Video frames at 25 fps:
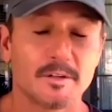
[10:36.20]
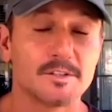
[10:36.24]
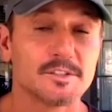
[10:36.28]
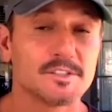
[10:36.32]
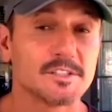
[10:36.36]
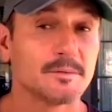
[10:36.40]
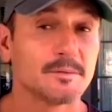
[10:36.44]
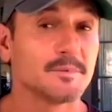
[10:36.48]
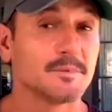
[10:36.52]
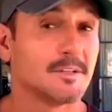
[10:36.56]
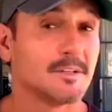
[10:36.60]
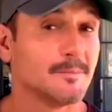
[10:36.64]

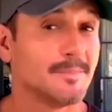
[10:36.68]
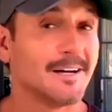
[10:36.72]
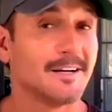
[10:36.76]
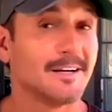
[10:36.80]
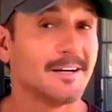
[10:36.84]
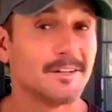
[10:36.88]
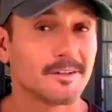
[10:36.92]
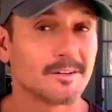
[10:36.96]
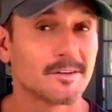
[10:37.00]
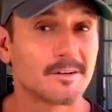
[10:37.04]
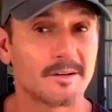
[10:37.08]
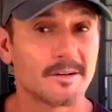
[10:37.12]
something about
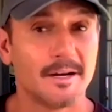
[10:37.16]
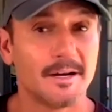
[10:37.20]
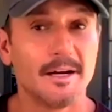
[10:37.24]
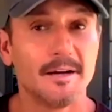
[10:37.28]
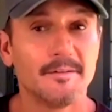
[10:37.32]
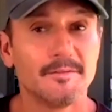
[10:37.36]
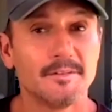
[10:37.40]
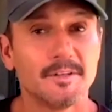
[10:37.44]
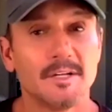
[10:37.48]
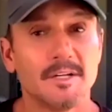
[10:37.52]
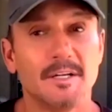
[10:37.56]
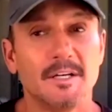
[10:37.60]
your
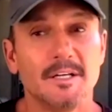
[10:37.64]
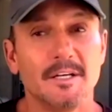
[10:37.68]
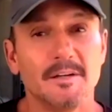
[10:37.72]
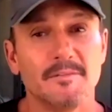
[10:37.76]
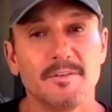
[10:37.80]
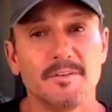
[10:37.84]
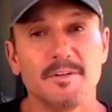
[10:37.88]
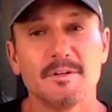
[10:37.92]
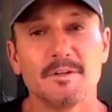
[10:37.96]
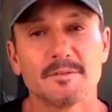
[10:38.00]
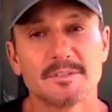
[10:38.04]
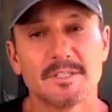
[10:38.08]
craft.
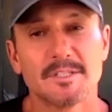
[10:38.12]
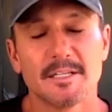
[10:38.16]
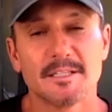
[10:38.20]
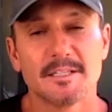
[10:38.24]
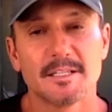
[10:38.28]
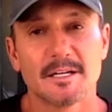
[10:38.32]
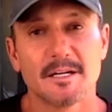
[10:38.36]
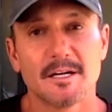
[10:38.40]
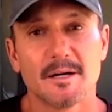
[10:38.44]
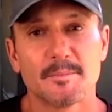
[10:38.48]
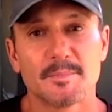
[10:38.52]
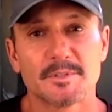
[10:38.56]
If you don't take
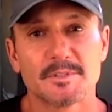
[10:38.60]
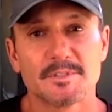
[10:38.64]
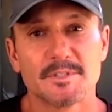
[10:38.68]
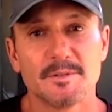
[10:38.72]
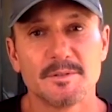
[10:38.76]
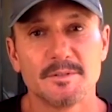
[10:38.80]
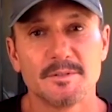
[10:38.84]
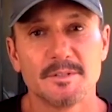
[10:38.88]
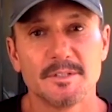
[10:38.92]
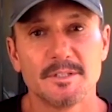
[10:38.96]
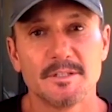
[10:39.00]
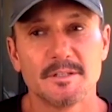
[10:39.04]
that
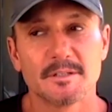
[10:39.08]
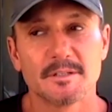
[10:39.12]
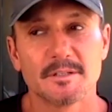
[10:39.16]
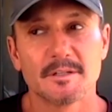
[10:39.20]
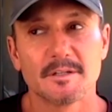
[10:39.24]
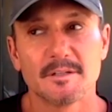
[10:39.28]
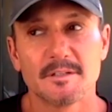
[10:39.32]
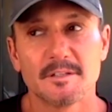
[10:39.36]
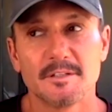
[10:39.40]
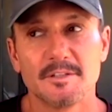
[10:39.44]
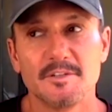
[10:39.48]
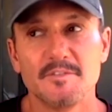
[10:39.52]
opportunity to
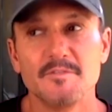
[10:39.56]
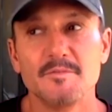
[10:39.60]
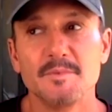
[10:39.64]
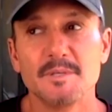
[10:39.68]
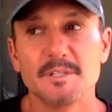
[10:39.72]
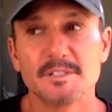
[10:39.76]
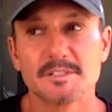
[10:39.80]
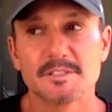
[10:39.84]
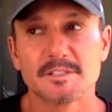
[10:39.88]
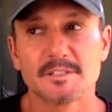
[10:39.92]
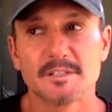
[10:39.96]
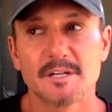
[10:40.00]
learn, then you've
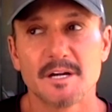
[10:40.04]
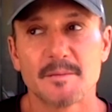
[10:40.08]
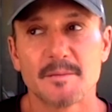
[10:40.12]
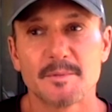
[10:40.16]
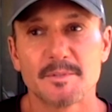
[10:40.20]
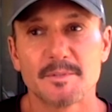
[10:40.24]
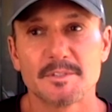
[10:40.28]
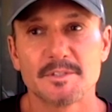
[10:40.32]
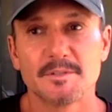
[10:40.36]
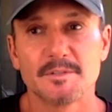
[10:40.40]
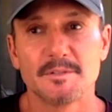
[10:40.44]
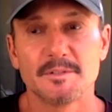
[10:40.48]
missed an
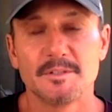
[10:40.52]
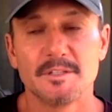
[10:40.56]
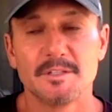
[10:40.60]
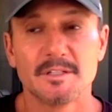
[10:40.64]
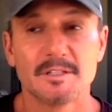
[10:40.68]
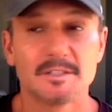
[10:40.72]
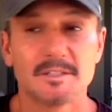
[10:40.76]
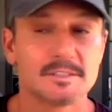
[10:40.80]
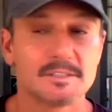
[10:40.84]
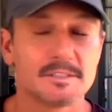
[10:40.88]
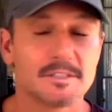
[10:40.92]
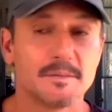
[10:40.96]
opportunity,
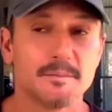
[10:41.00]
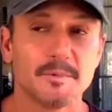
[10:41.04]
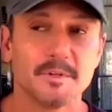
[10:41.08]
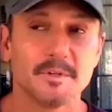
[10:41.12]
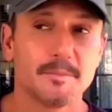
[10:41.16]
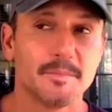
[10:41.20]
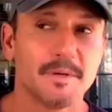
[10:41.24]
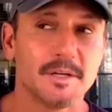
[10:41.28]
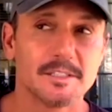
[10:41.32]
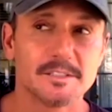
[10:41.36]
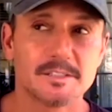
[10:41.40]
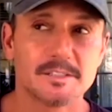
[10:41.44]
because some of the
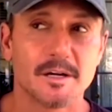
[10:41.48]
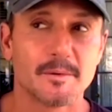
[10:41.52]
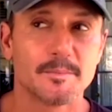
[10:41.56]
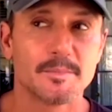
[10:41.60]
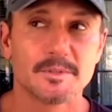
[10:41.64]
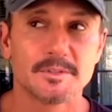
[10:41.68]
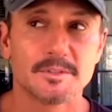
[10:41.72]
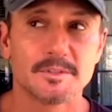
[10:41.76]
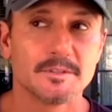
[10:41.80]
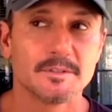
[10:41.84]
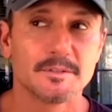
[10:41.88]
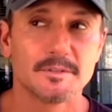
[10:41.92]
best
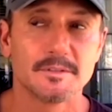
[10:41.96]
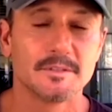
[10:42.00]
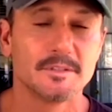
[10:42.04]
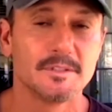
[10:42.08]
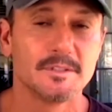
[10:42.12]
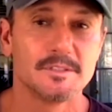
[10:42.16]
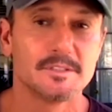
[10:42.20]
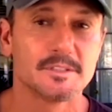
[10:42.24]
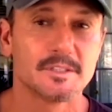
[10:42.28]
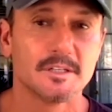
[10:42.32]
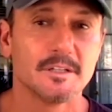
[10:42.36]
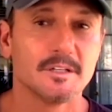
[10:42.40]

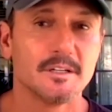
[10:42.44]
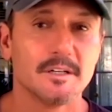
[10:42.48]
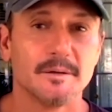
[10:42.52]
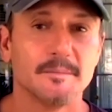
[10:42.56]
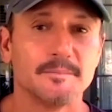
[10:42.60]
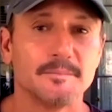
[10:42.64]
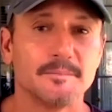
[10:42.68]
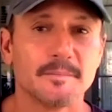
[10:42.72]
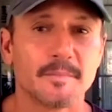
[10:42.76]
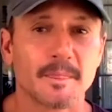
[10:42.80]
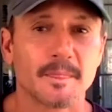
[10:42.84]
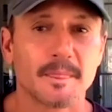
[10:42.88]
opportunities
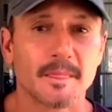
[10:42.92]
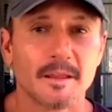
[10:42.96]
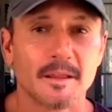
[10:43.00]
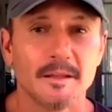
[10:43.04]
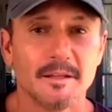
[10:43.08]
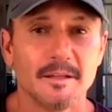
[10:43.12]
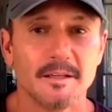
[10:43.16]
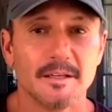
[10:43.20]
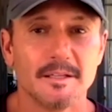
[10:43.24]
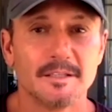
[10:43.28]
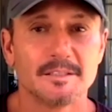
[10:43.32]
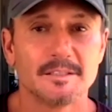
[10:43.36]
come
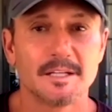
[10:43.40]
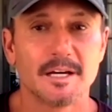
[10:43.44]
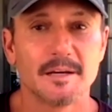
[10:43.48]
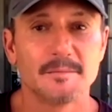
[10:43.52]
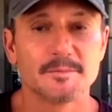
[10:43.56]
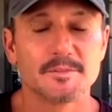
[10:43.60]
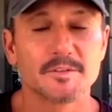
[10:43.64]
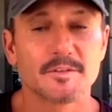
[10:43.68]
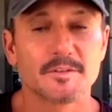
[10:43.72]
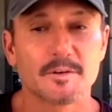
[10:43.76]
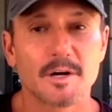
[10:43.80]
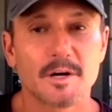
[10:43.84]
in
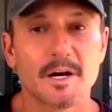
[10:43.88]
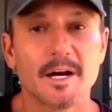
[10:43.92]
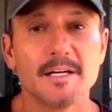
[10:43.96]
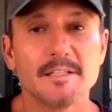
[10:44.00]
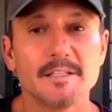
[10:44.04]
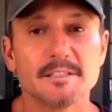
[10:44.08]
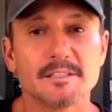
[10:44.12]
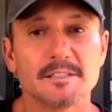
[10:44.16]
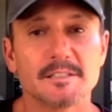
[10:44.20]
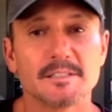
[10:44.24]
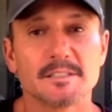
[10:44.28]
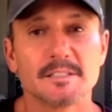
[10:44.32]
times of
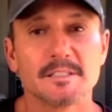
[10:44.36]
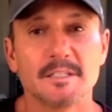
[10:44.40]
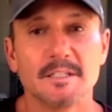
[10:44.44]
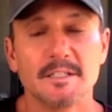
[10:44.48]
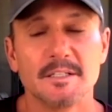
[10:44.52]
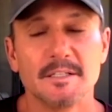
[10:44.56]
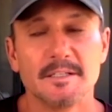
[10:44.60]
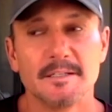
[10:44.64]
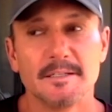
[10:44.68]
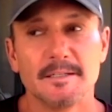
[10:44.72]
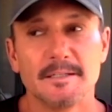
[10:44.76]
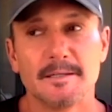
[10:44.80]
crisis.
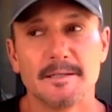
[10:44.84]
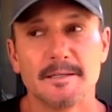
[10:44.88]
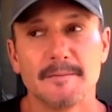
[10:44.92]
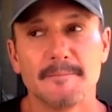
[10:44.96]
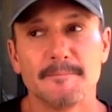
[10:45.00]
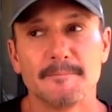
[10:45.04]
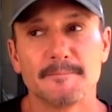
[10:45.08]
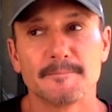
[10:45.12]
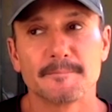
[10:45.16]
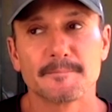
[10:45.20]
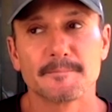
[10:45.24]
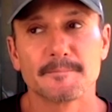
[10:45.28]

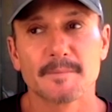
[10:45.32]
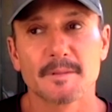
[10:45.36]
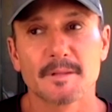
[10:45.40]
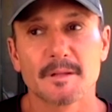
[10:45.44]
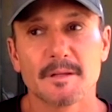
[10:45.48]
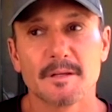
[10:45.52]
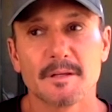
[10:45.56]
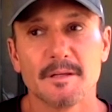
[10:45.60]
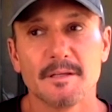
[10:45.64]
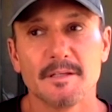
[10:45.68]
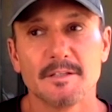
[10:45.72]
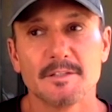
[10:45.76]
So
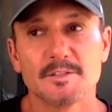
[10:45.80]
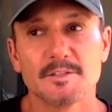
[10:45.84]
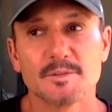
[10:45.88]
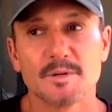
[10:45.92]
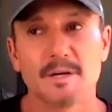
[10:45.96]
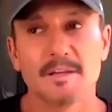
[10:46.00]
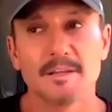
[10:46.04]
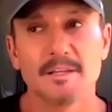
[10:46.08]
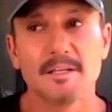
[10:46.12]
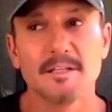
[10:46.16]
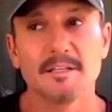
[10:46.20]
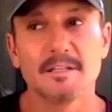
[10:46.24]

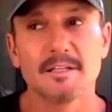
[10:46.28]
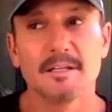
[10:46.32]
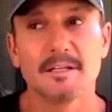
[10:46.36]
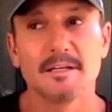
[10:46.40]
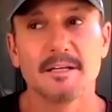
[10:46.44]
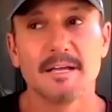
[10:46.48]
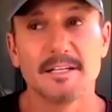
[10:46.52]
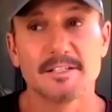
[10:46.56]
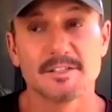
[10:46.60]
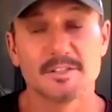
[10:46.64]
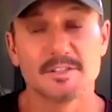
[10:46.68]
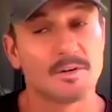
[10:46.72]
I think that
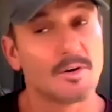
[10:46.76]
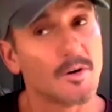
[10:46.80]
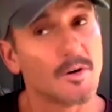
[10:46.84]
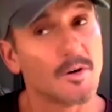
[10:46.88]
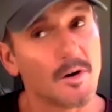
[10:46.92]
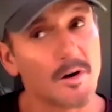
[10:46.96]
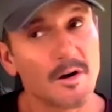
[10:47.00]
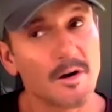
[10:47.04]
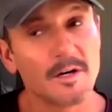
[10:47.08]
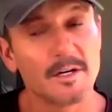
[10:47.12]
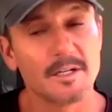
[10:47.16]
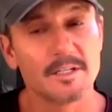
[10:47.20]
as an
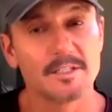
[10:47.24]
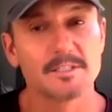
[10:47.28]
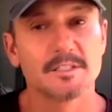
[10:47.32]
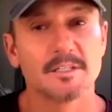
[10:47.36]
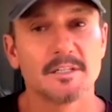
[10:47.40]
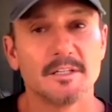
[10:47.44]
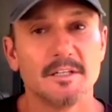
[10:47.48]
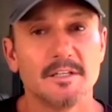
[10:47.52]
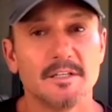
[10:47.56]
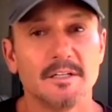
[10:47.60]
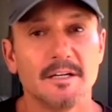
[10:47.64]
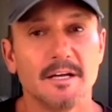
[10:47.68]
artist,
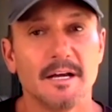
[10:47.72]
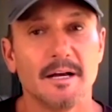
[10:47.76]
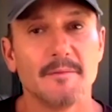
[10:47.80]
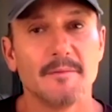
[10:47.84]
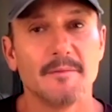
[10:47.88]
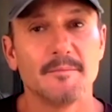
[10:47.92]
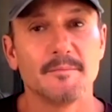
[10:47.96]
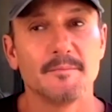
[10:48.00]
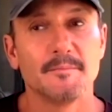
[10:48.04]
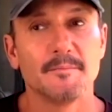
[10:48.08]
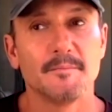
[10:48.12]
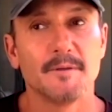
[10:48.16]
I